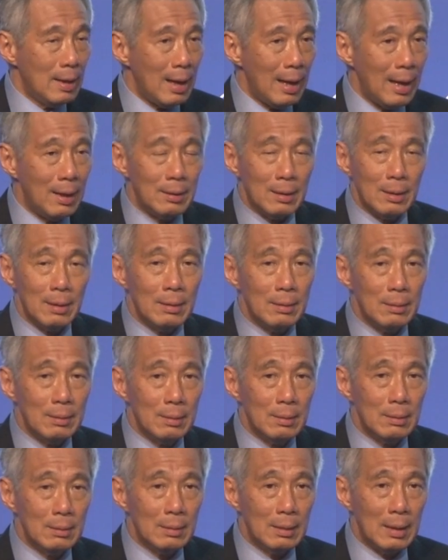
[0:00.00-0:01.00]
And
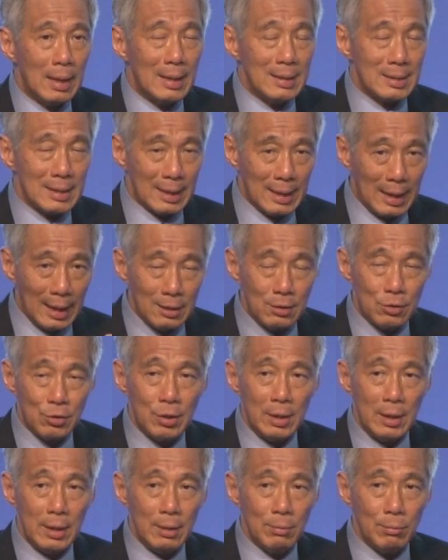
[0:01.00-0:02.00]
as a
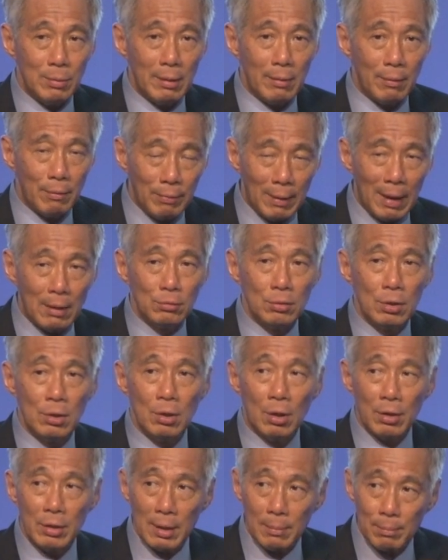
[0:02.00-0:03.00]
country, we were
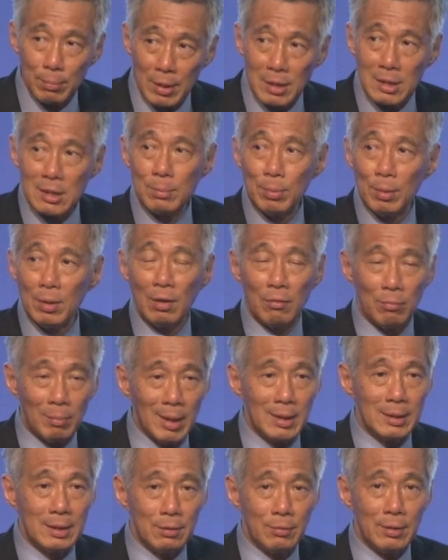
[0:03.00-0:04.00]
founded on the principle of
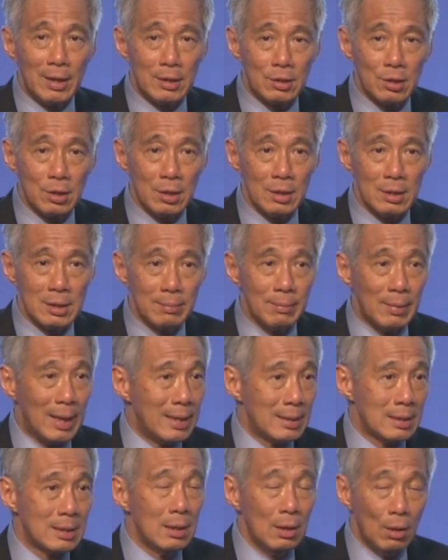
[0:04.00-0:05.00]
multiracialism
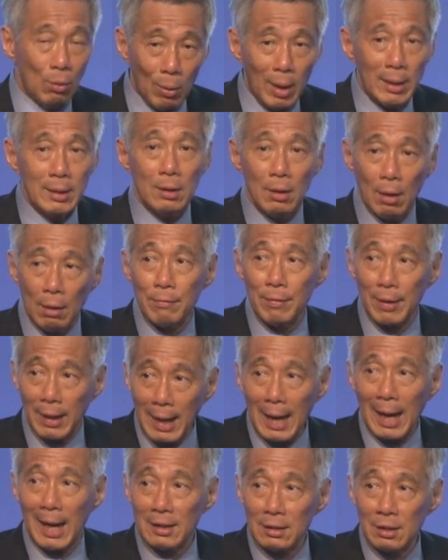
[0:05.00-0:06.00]
as one of the
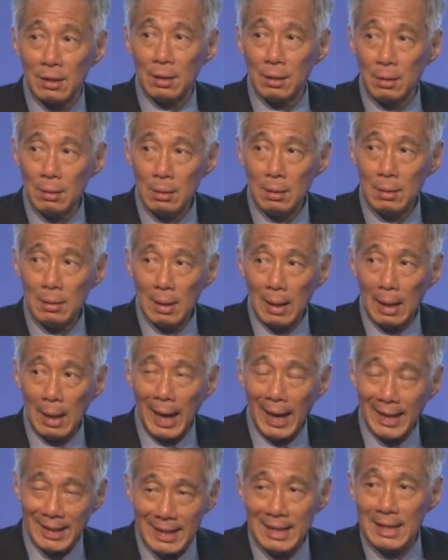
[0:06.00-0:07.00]
cardinal
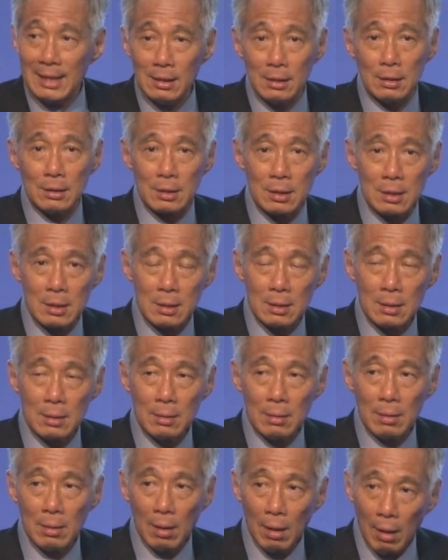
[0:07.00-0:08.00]
ideals
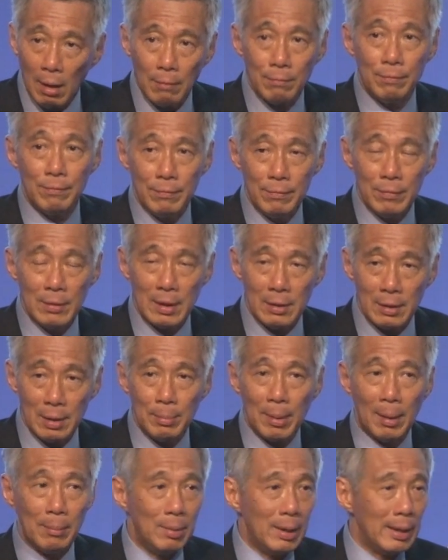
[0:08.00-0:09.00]
of the
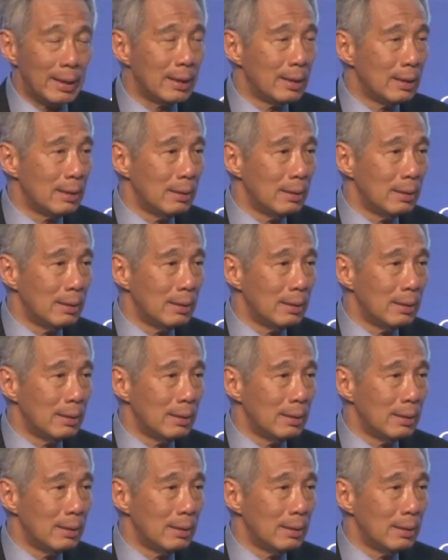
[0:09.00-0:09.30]
Republic.